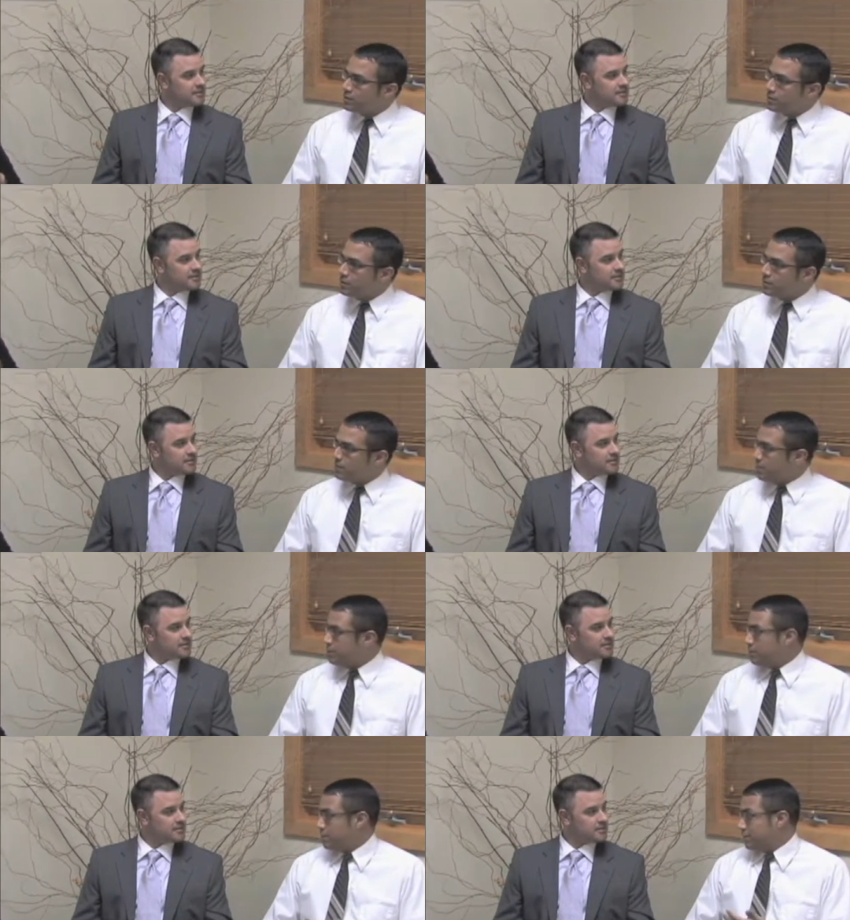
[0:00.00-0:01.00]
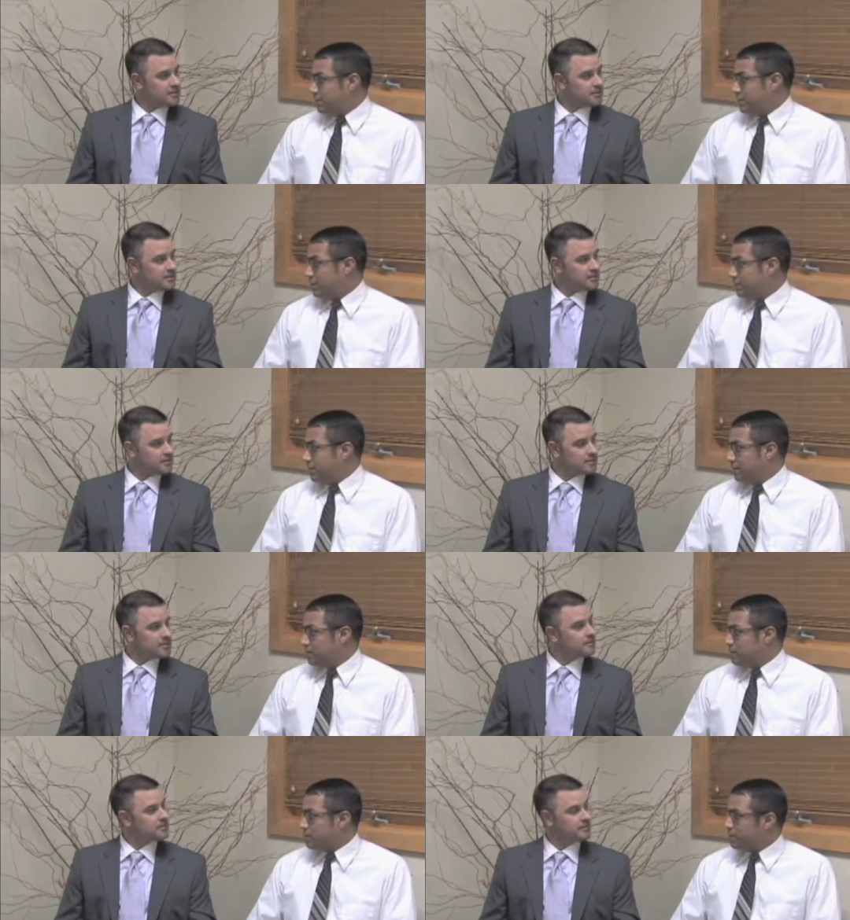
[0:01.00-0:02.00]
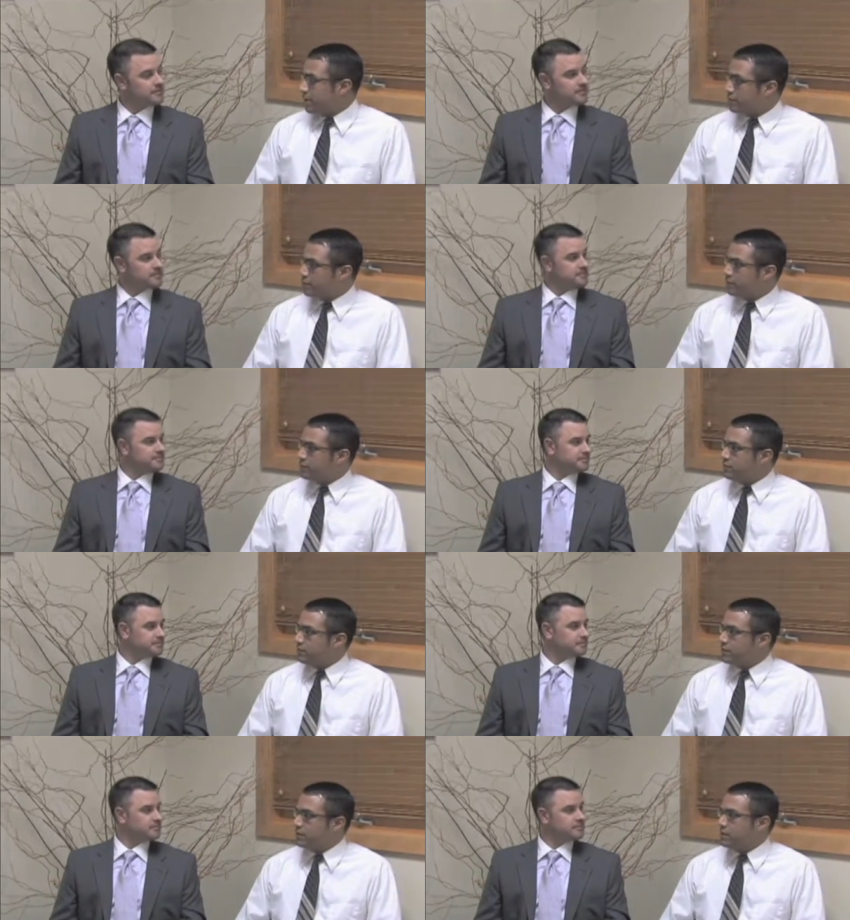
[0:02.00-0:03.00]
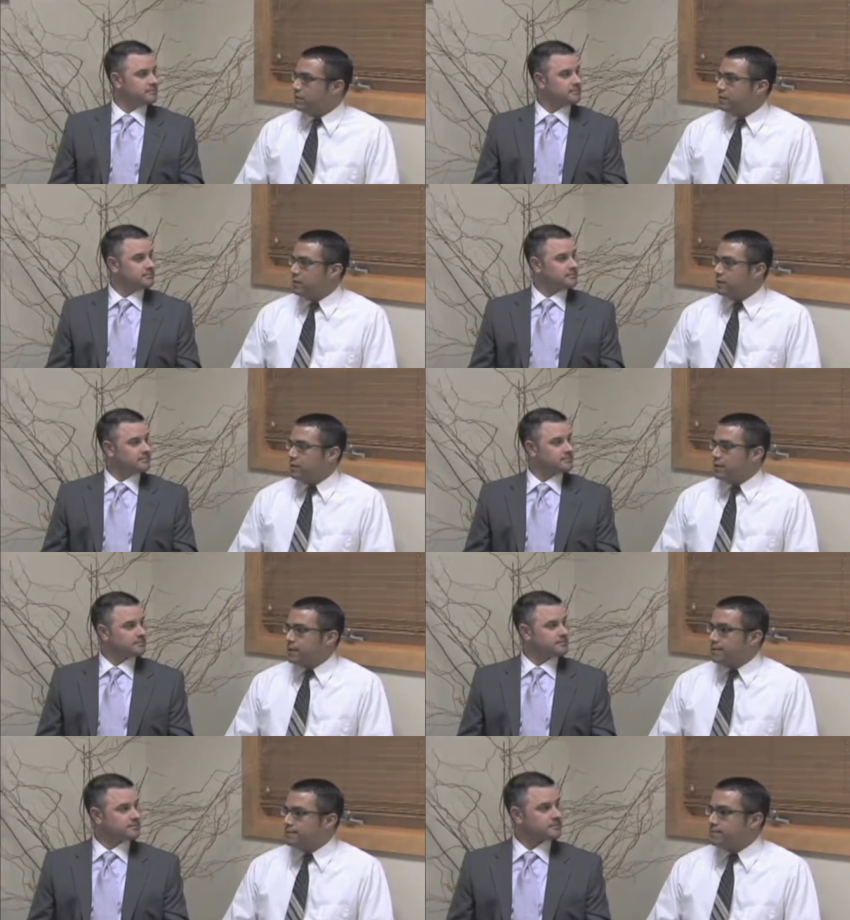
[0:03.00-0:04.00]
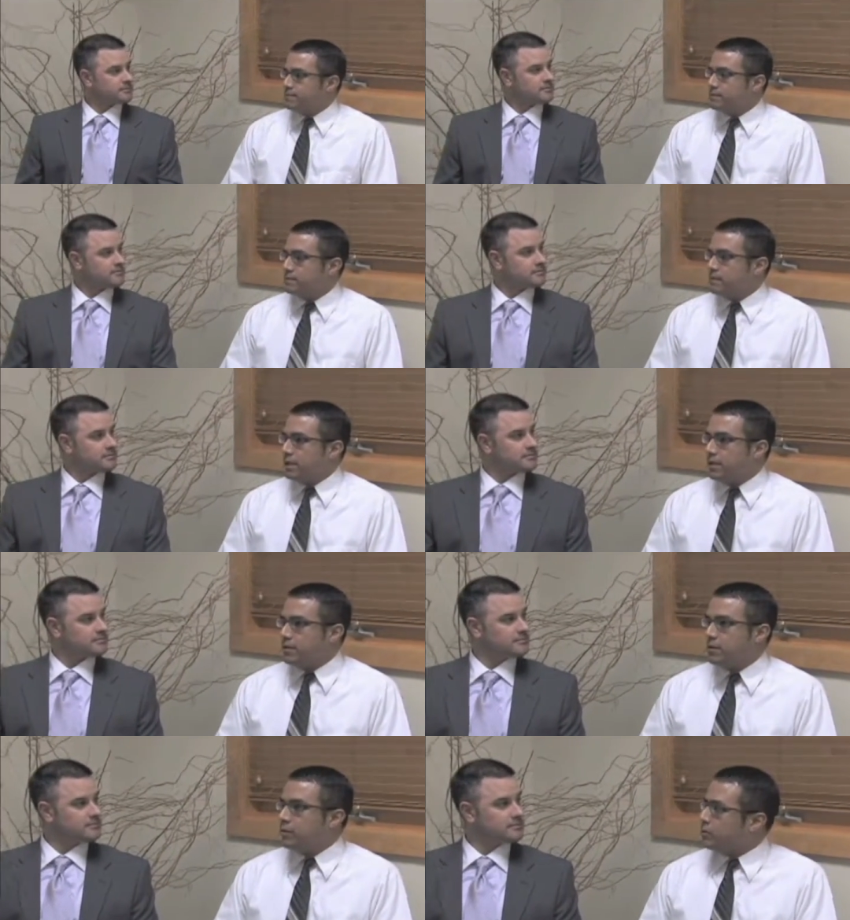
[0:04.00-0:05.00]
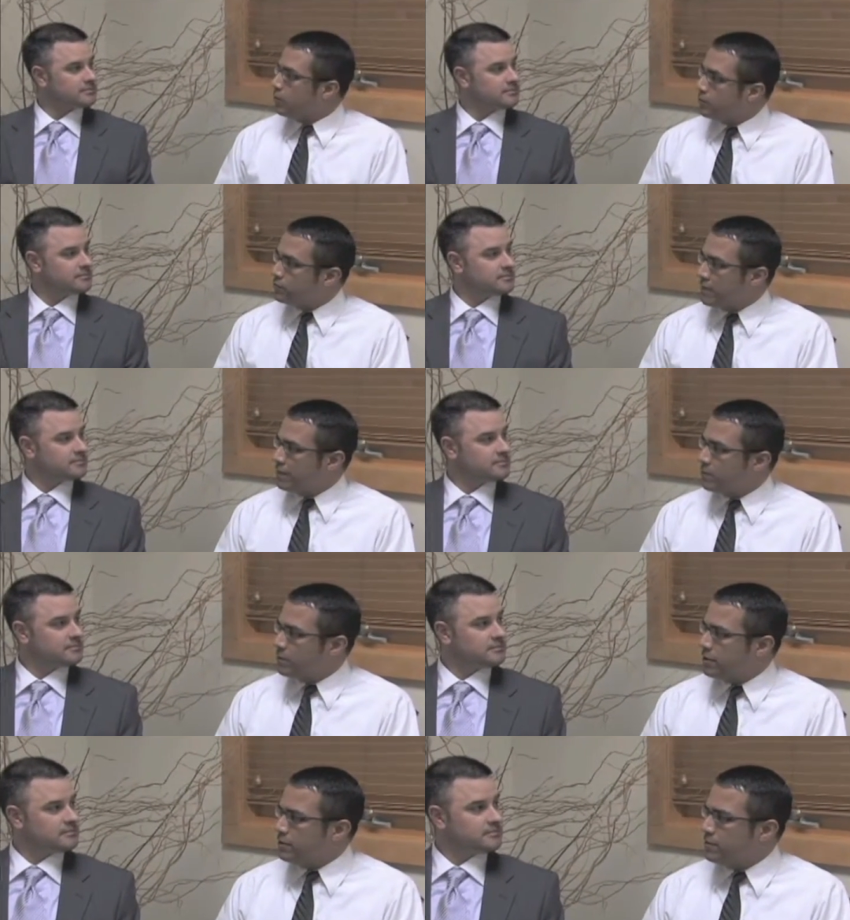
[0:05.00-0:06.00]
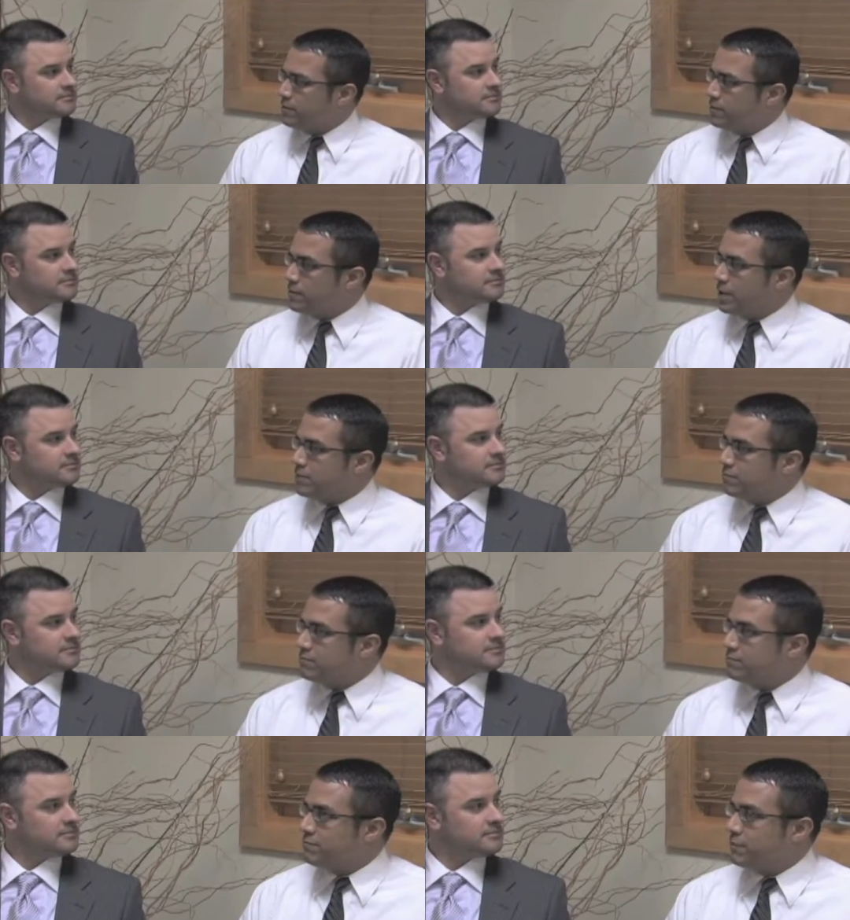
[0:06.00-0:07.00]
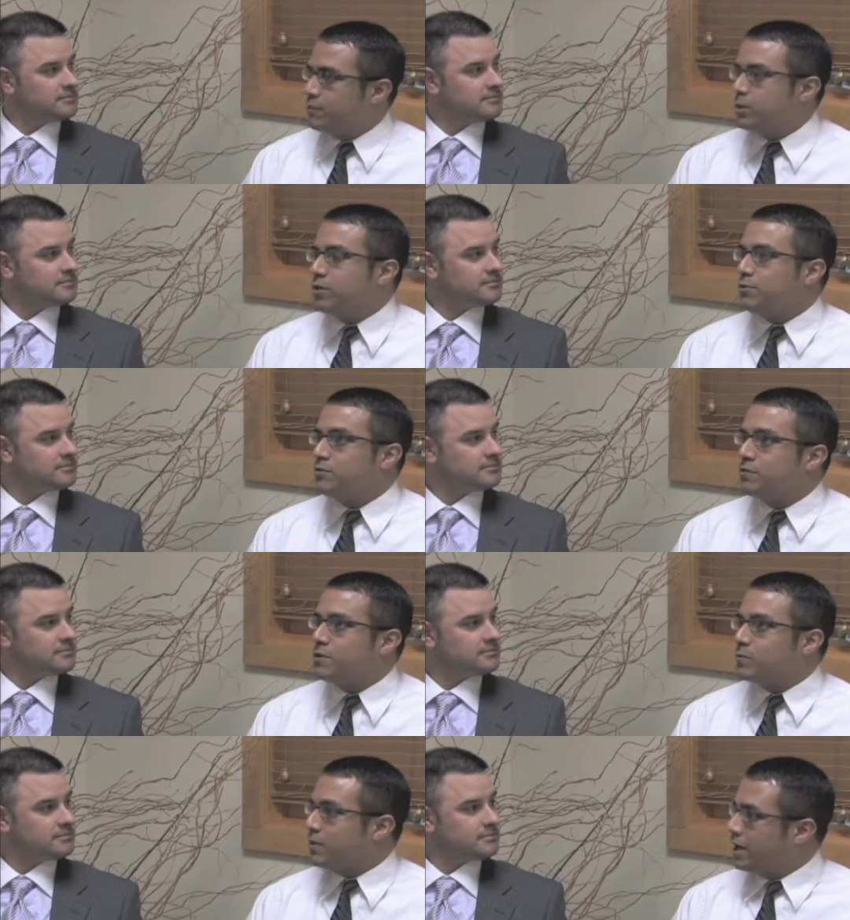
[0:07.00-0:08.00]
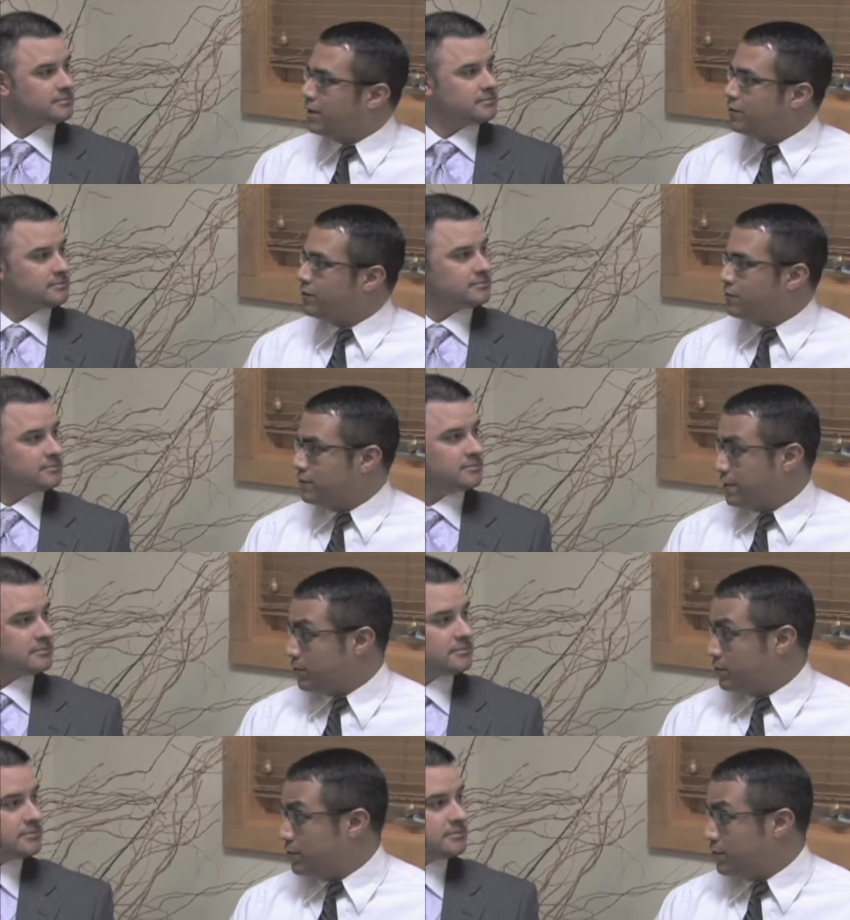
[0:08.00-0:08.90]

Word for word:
Speaker 1: that, you know, I think we learned in this whole process is that, um, you know, the old saying where you, um, you want to do something right, you, you have to do